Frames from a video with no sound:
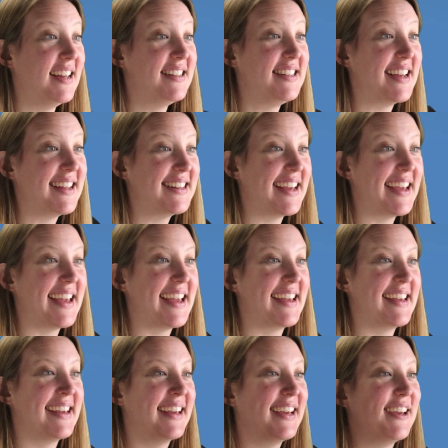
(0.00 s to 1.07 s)
Ding
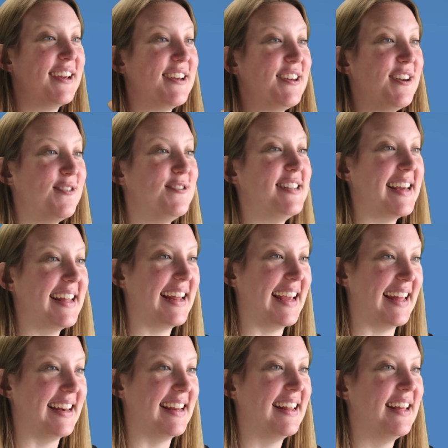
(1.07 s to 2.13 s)
ding! You did
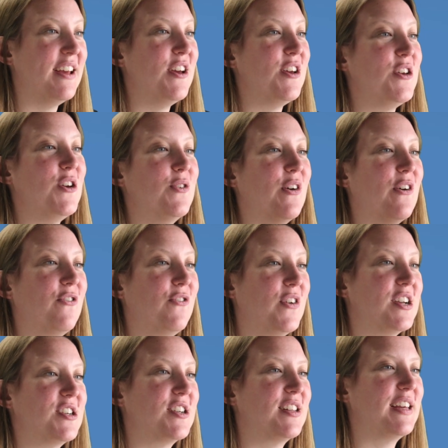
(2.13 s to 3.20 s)
it! You've
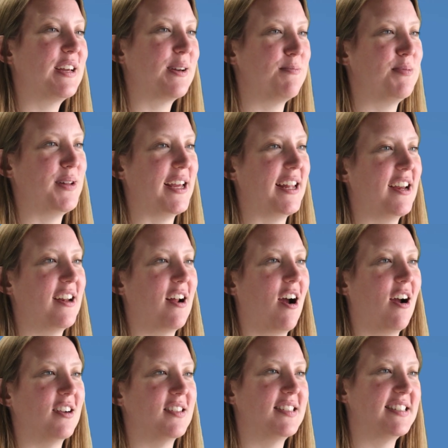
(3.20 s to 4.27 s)
officially completed
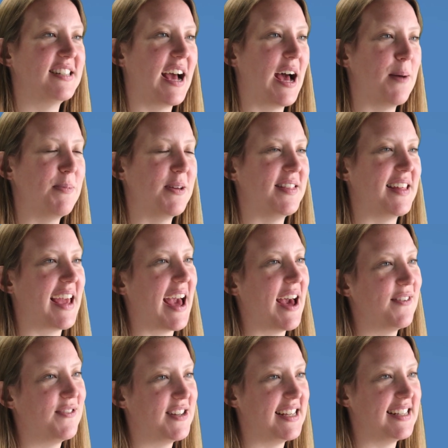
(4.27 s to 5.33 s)
our stop in the
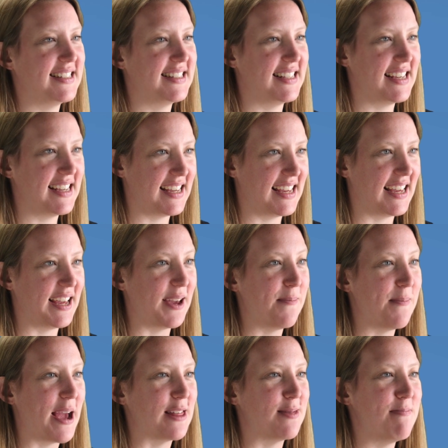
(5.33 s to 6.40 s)
FTCE
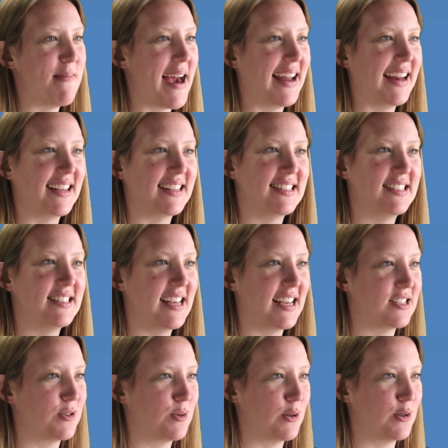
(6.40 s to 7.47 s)
Mathematics
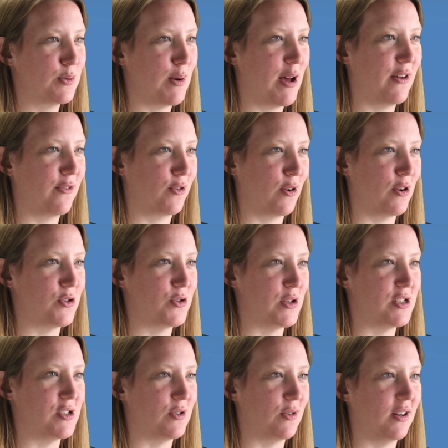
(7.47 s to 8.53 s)
6 through 12 grocery
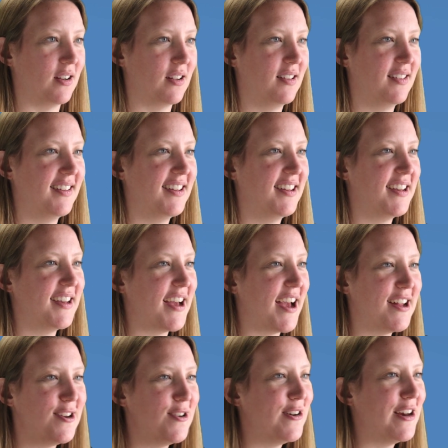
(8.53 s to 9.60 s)
store.
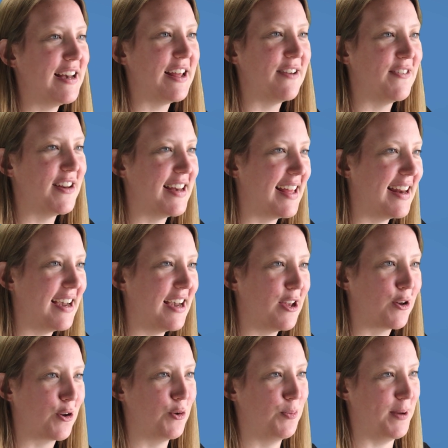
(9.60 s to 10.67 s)
And you didn't even need any
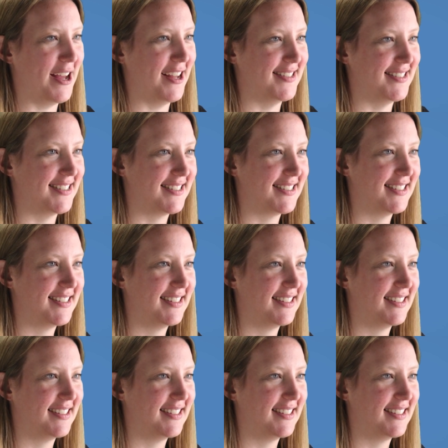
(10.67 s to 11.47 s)
coupons.